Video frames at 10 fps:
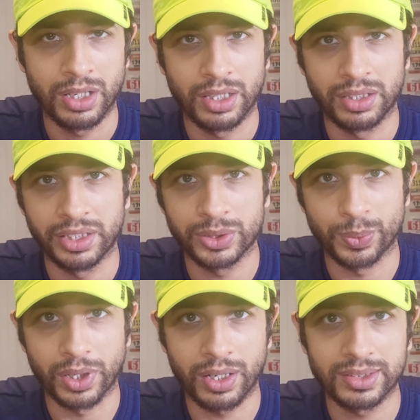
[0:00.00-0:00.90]
These
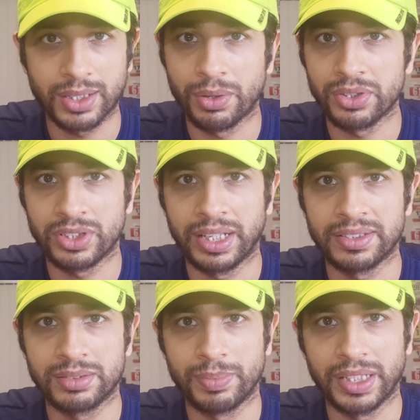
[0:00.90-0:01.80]
workouts are going to change
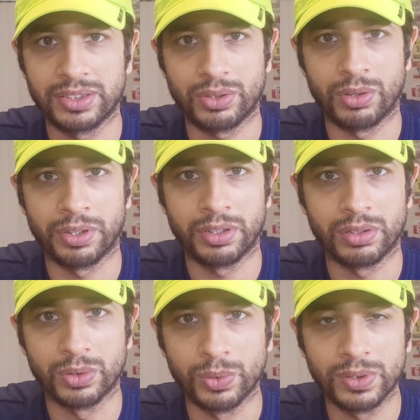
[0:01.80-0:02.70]
based on your
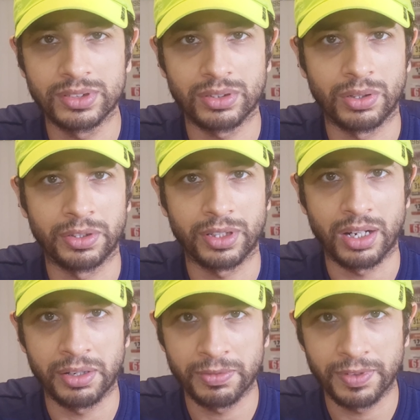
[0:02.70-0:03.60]
goals, on your
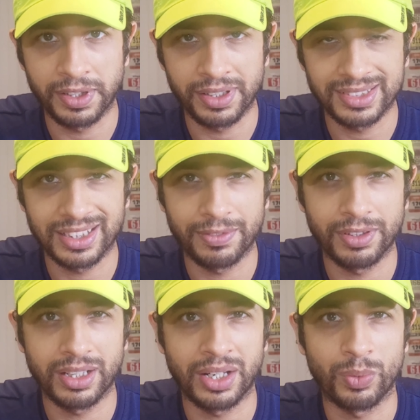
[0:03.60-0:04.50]
current fitness level,
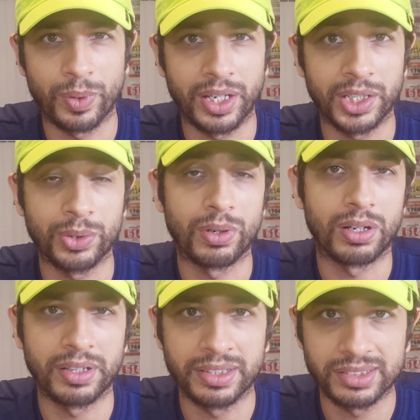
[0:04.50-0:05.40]
and where you are
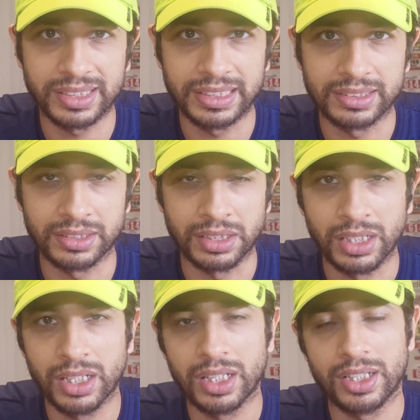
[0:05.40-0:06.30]
in the season.
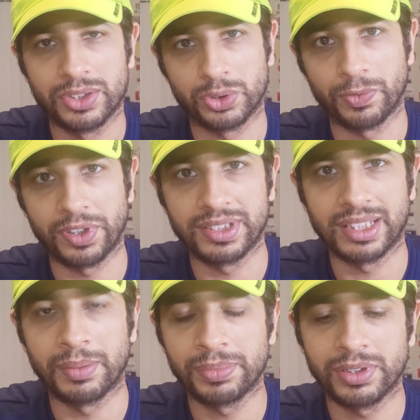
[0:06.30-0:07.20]
So for
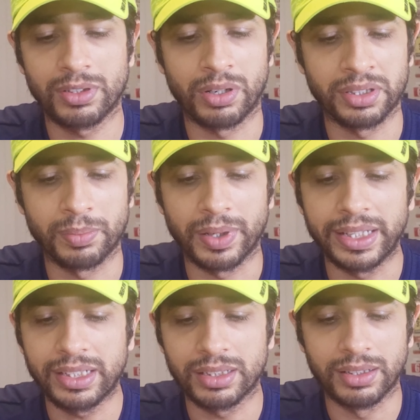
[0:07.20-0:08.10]
example, on the
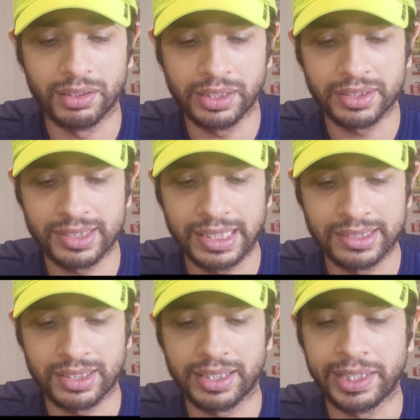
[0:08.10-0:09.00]
bike, early in the season,
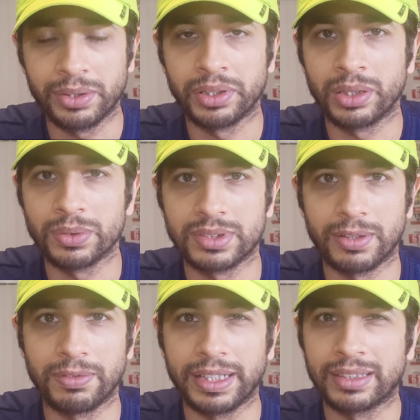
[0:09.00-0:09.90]
I like to include
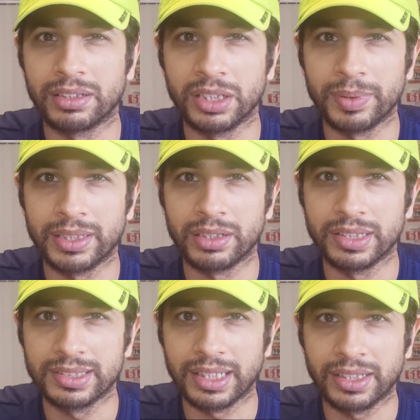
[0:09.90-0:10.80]
stuff like 30 by 30
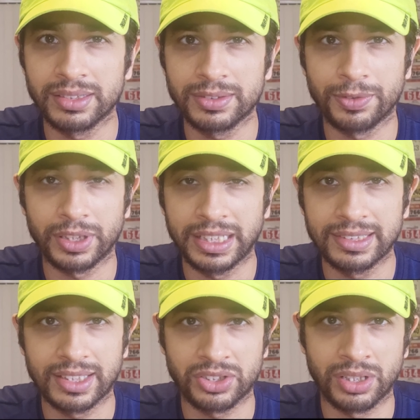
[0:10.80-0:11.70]
seconds for key
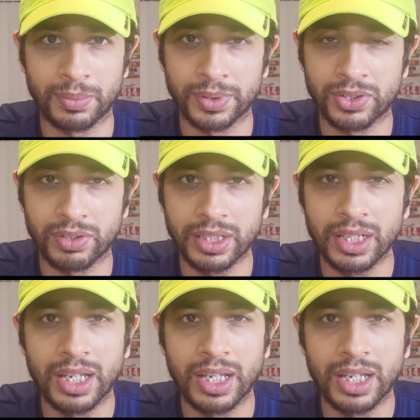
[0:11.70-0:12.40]
session number 3.